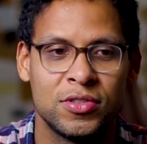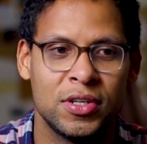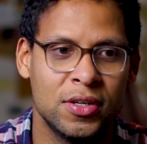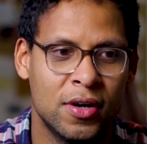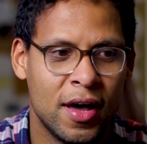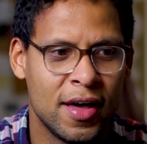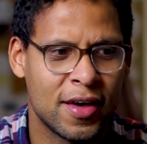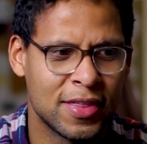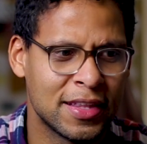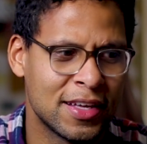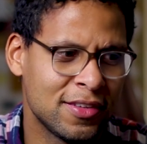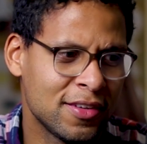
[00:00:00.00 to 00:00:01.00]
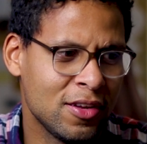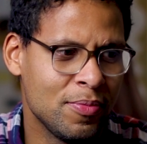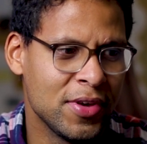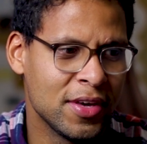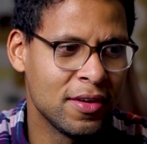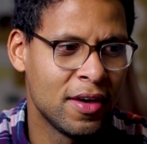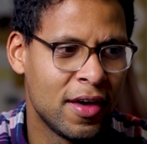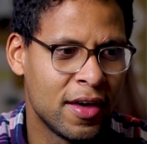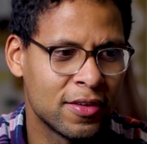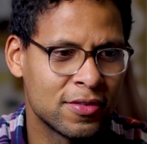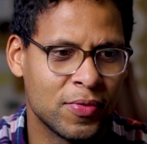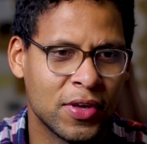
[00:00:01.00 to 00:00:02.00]
So I think that's going to be
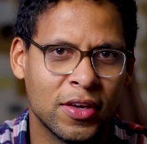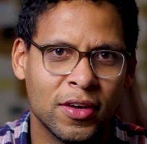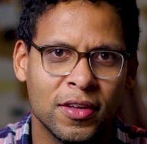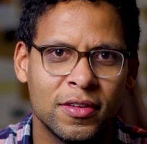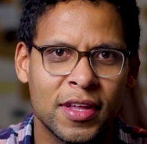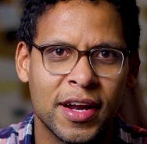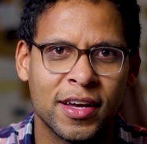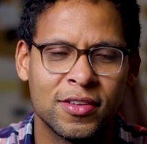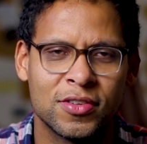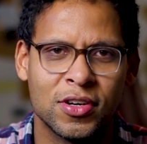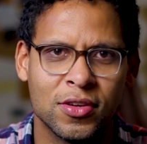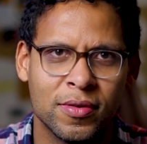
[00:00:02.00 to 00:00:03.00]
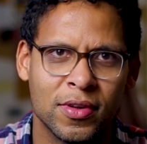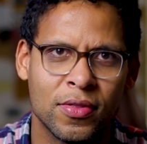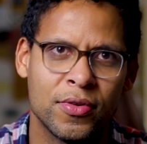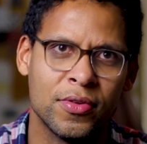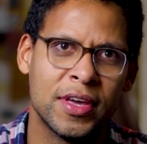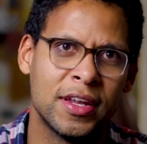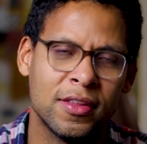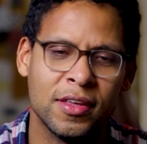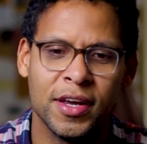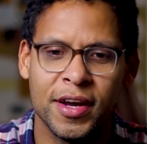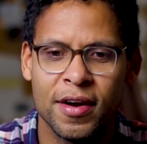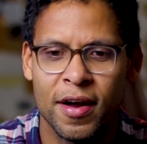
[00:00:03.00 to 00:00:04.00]
something good that I can start doing through the end of
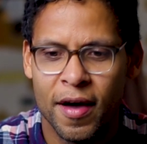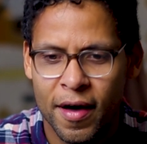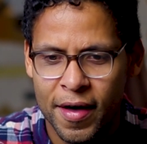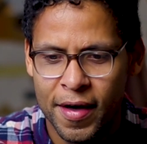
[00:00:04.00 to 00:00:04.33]
the year.